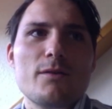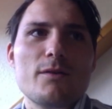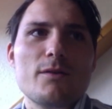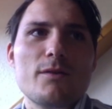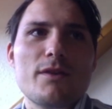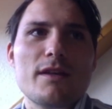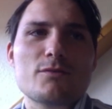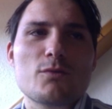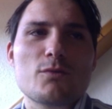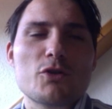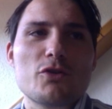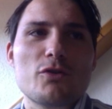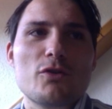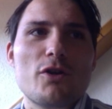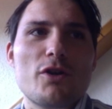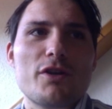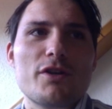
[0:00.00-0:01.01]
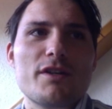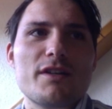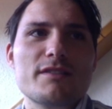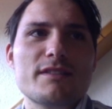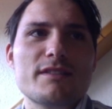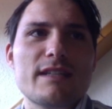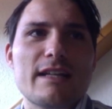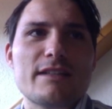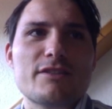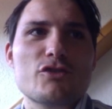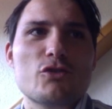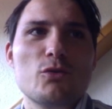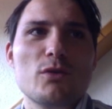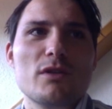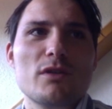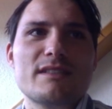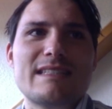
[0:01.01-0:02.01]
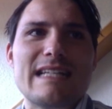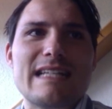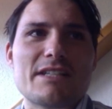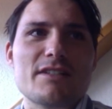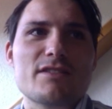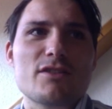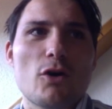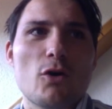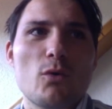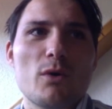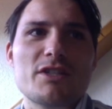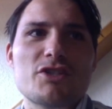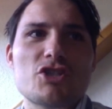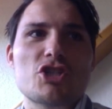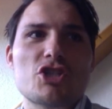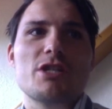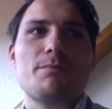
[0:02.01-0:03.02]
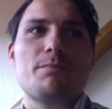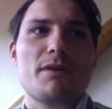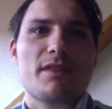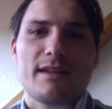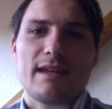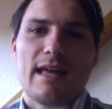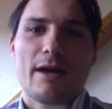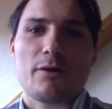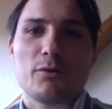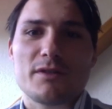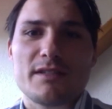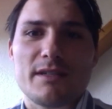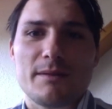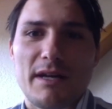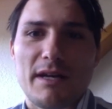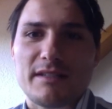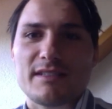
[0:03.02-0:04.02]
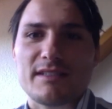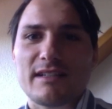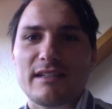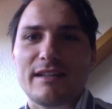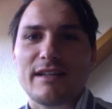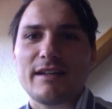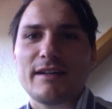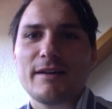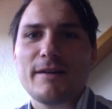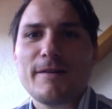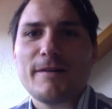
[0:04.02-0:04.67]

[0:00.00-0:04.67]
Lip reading: that's what you learn at school, is debt is always cheaper than equity, basically.